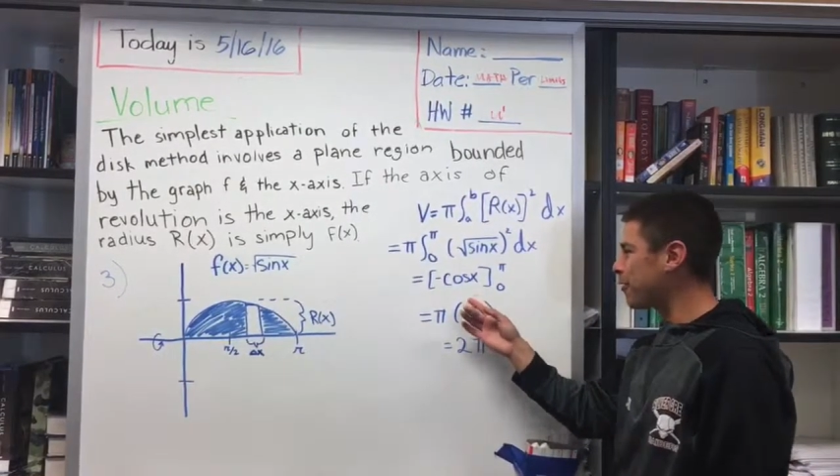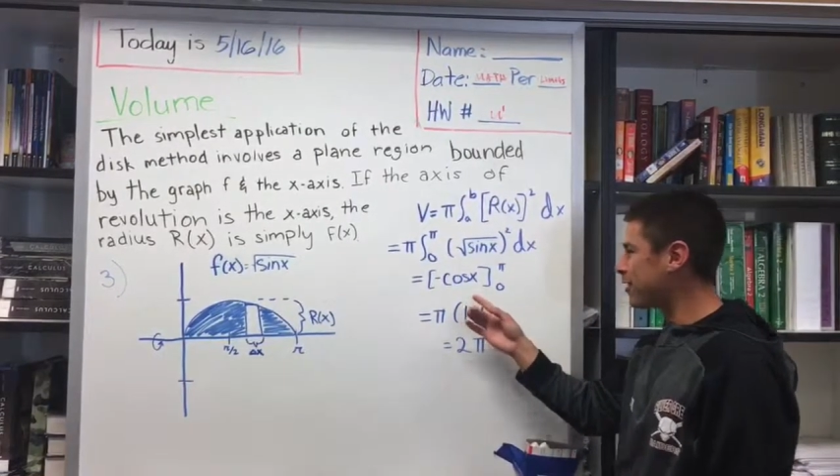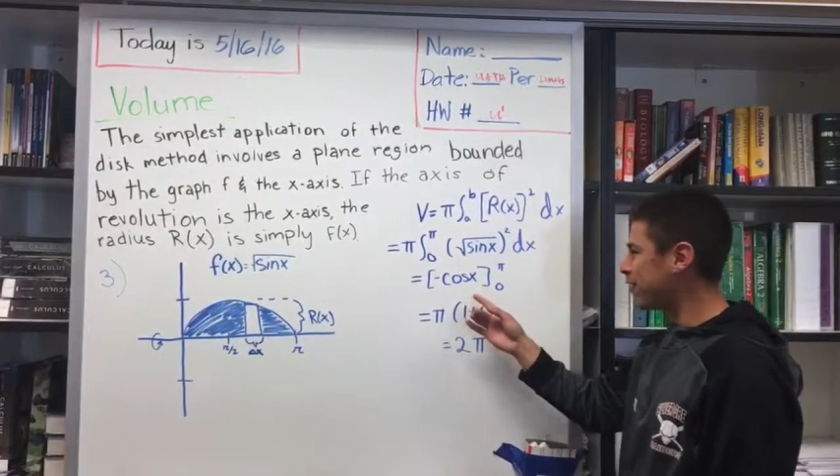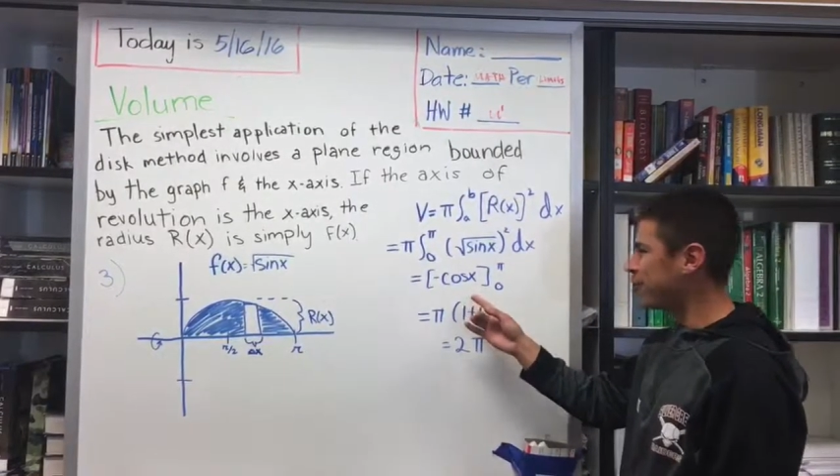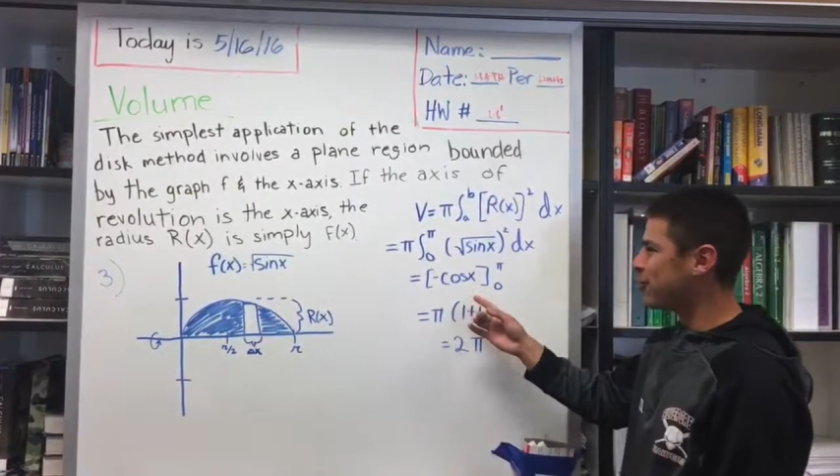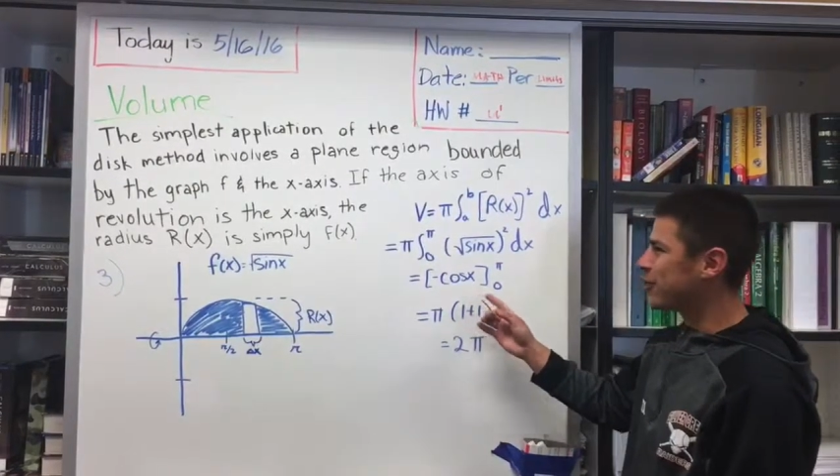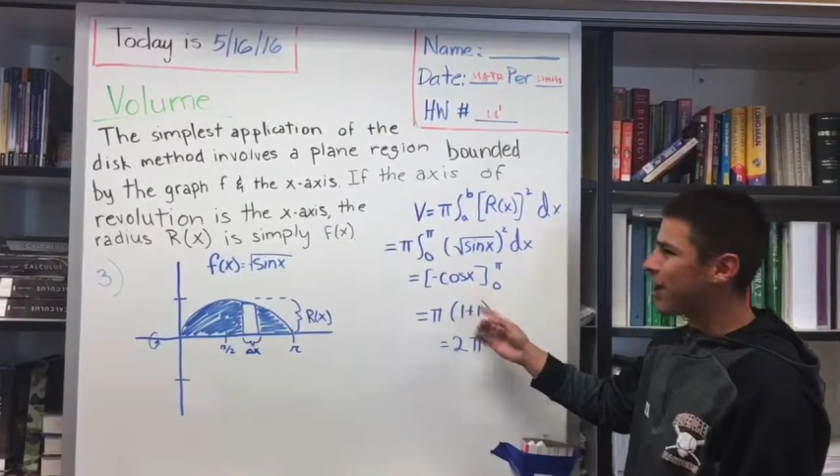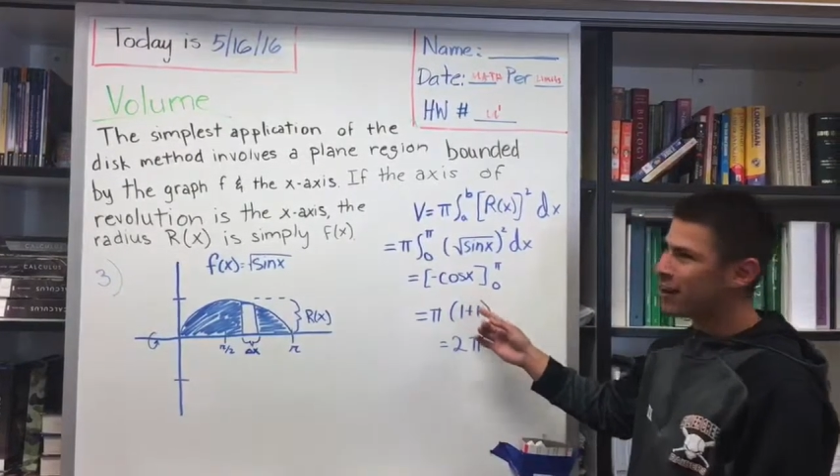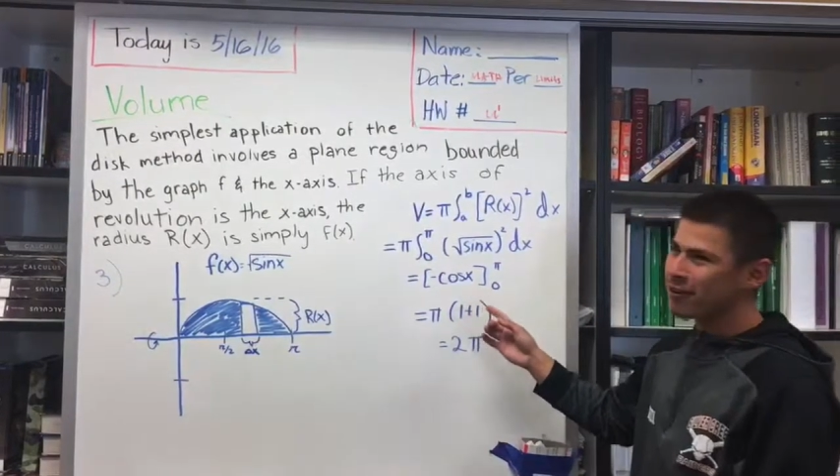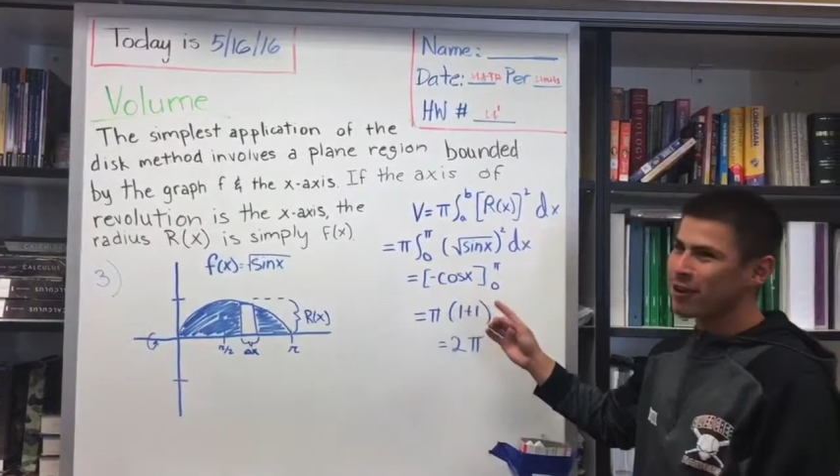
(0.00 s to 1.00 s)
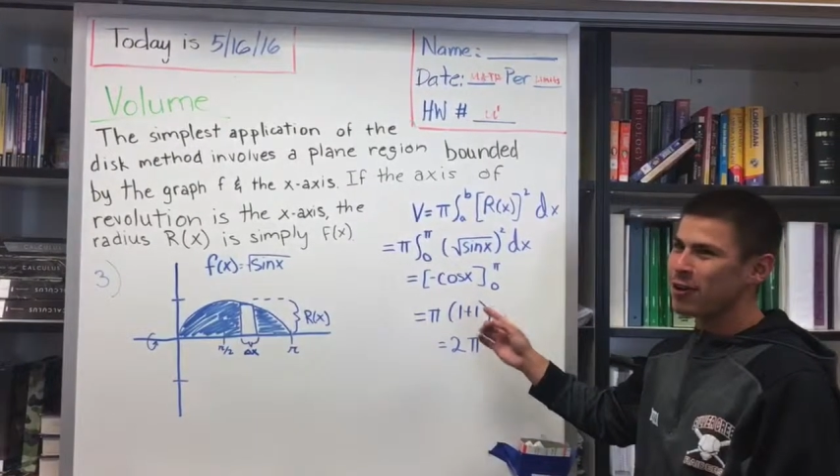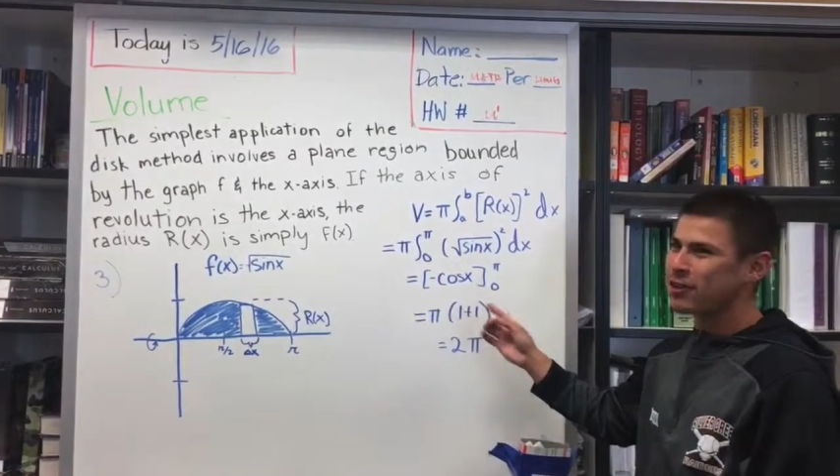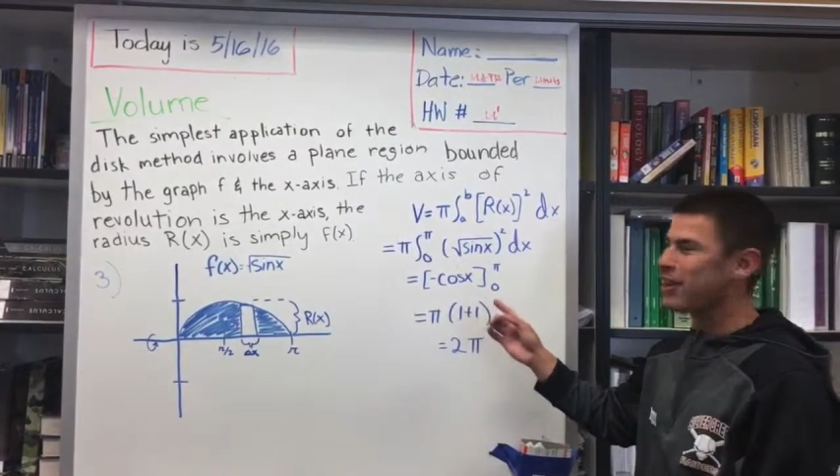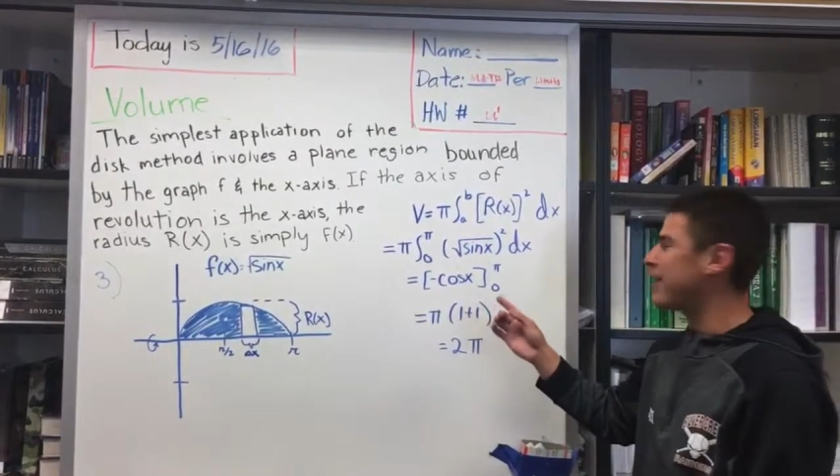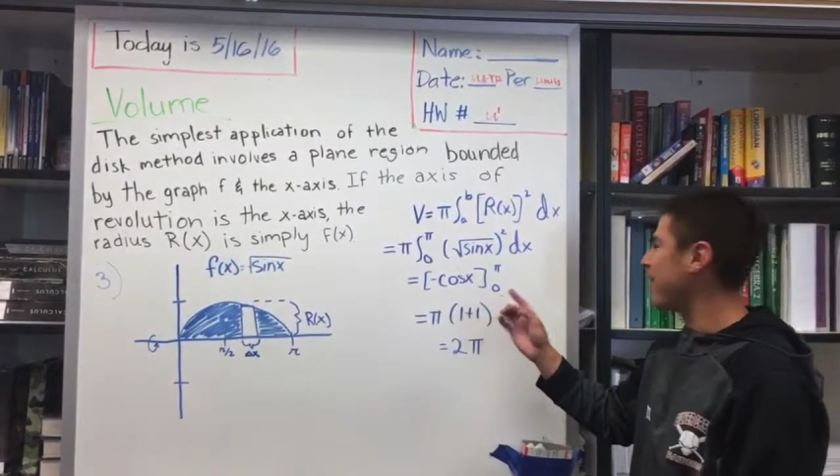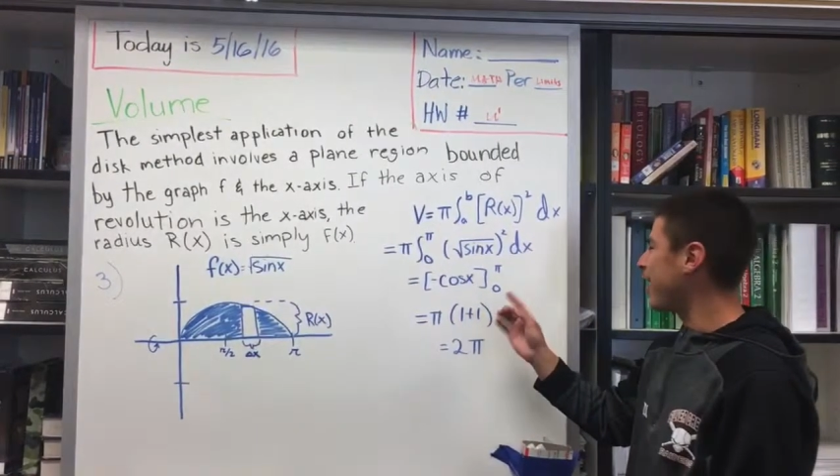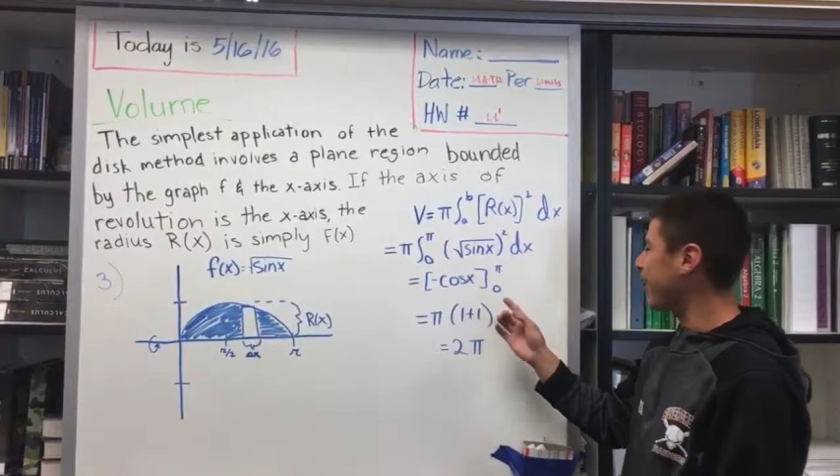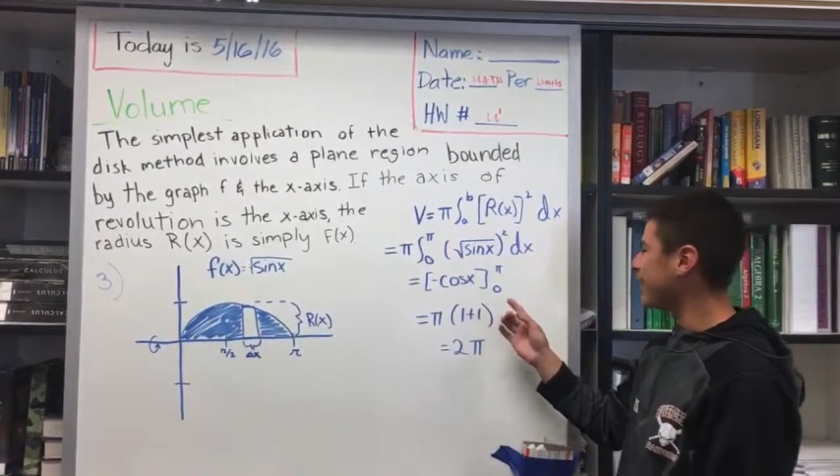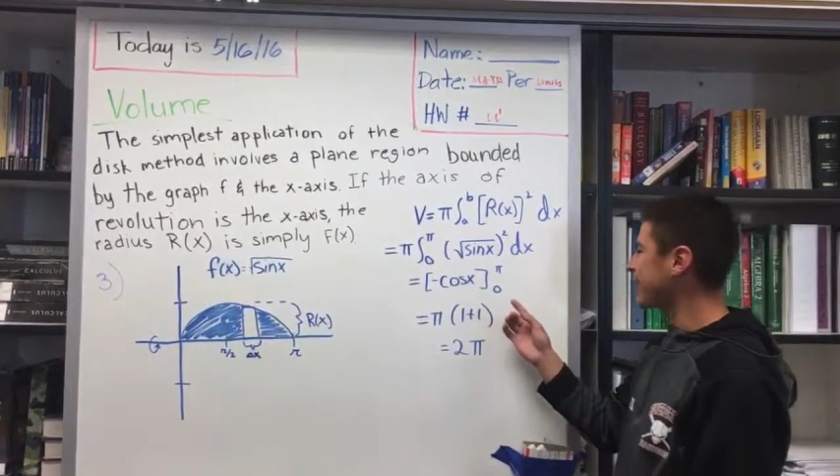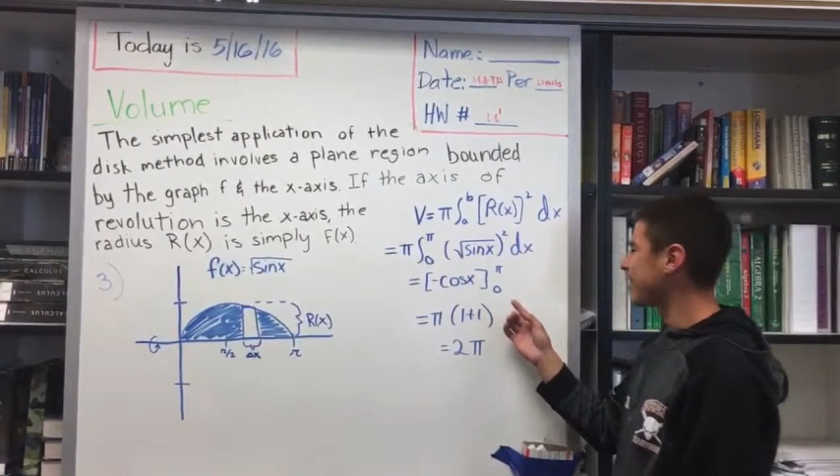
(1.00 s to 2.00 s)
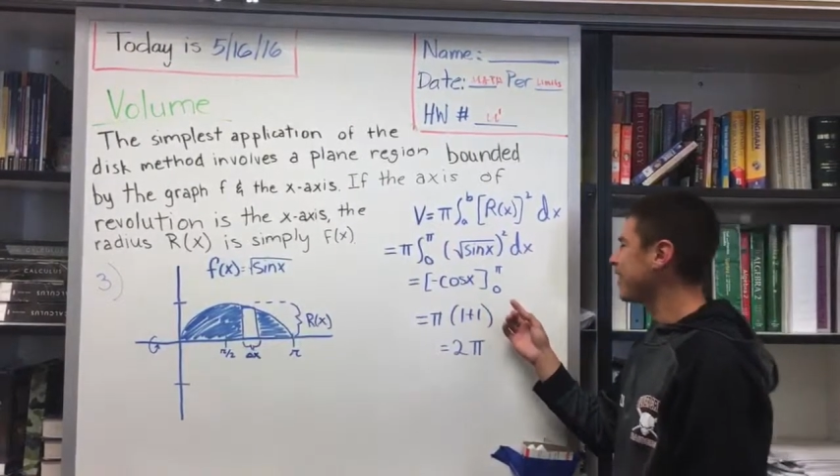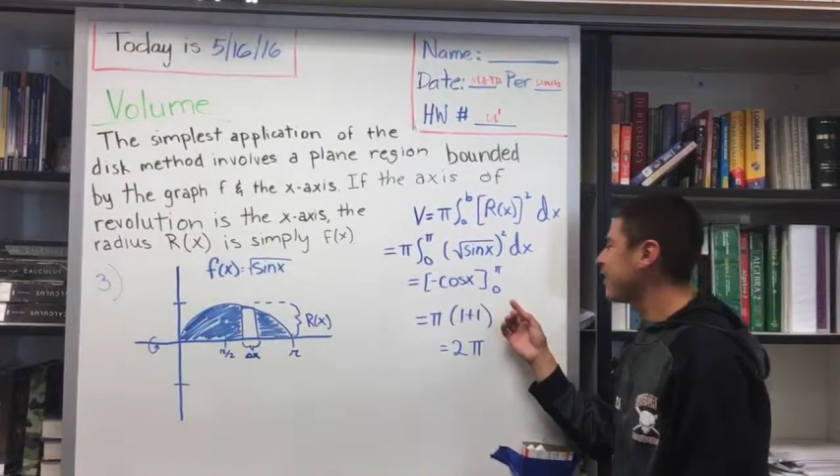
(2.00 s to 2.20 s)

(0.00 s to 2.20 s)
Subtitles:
which gives you negative cosine x.